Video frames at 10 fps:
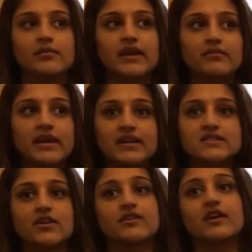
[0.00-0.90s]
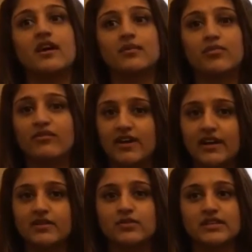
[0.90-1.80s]
inmates are not
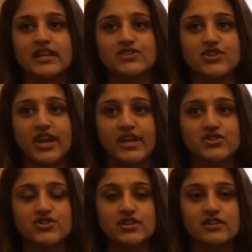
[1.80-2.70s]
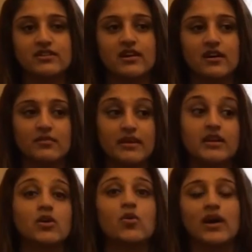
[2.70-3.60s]
provided with the education in a
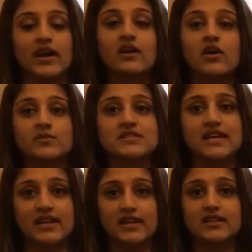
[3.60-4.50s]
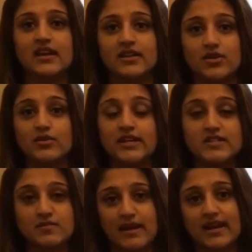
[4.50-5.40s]
quiet, calm setting that you would
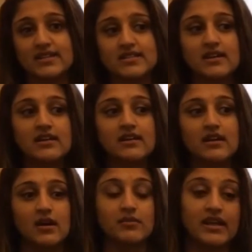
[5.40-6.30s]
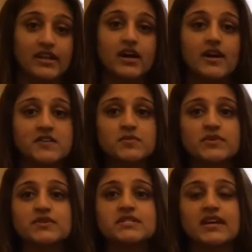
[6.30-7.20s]
expect, like in a
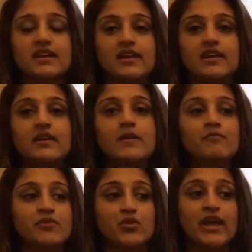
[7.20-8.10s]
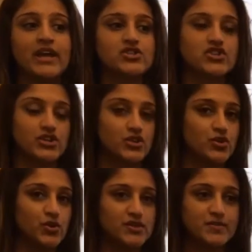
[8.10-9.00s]
hospital setting. You can't shut the
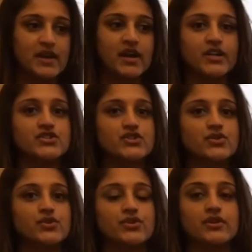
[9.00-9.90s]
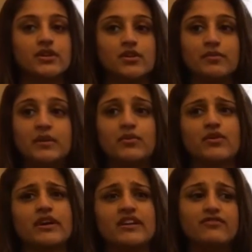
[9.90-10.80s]
doors behind you. People,
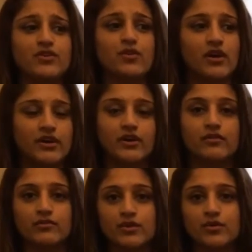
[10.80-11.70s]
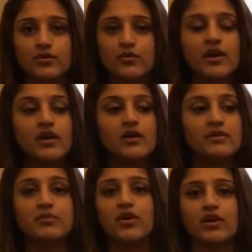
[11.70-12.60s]
and if you are in a room,
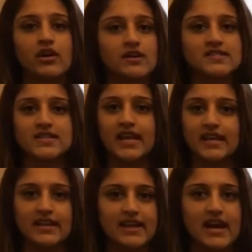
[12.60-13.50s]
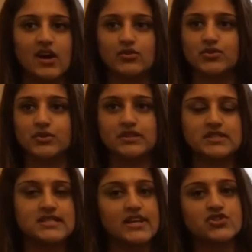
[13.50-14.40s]
people are constantly in and out during the
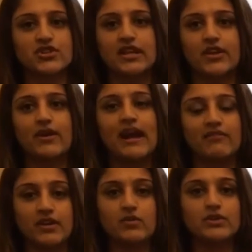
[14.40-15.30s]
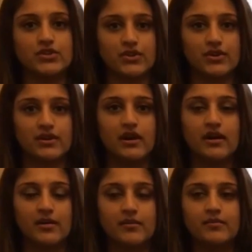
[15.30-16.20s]
session that you're having with your
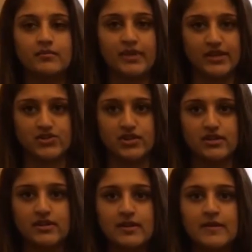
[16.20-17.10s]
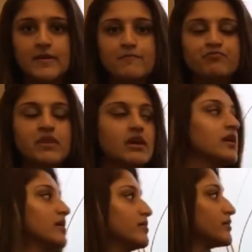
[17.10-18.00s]
patient.
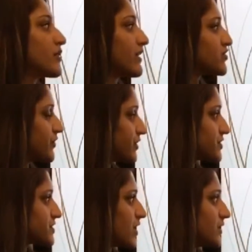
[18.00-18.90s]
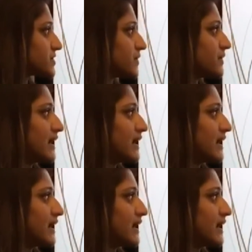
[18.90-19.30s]
Correctional nurses also